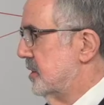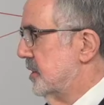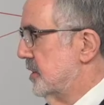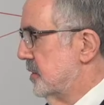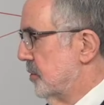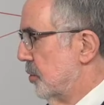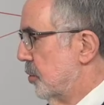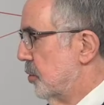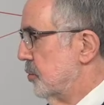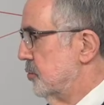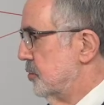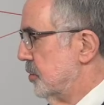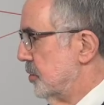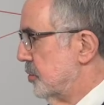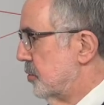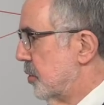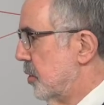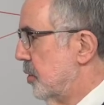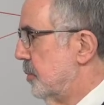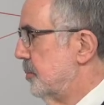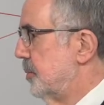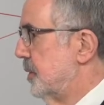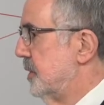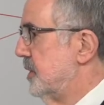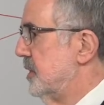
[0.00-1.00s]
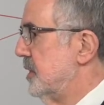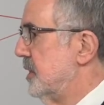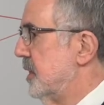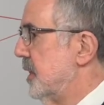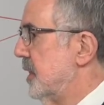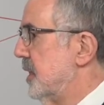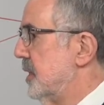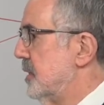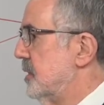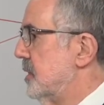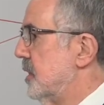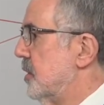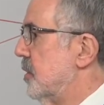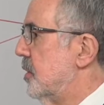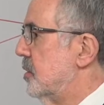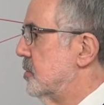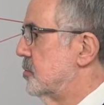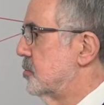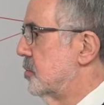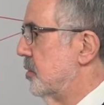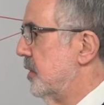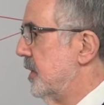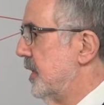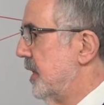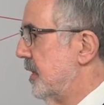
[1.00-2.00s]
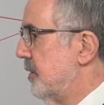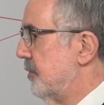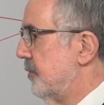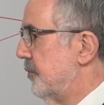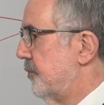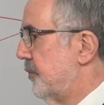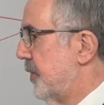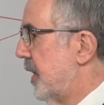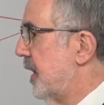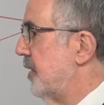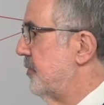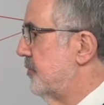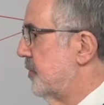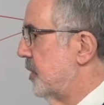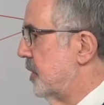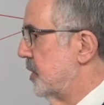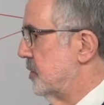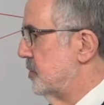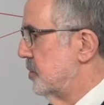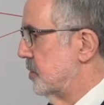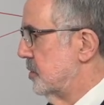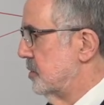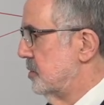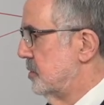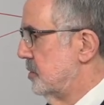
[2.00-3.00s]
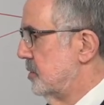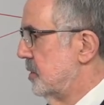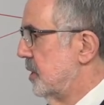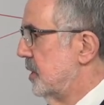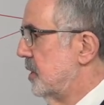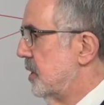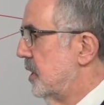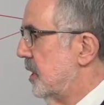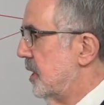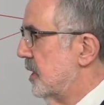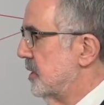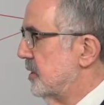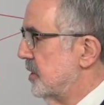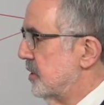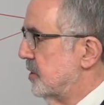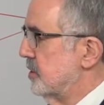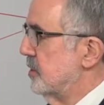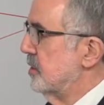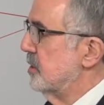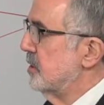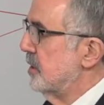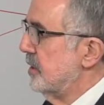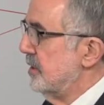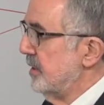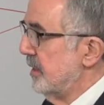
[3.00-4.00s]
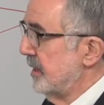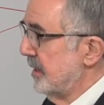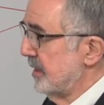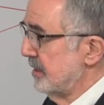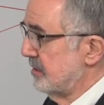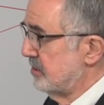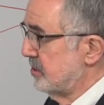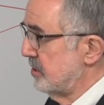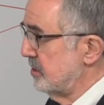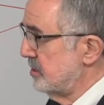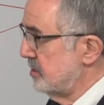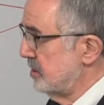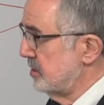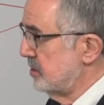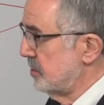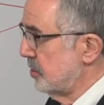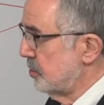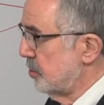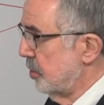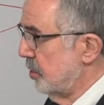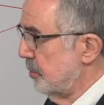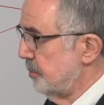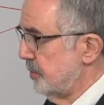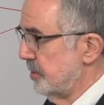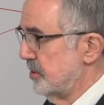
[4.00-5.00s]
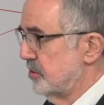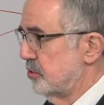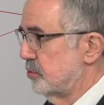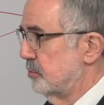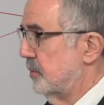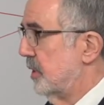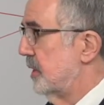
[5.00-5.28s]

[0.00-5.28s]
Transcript: the holding company, and they also have 5 other electricity companies,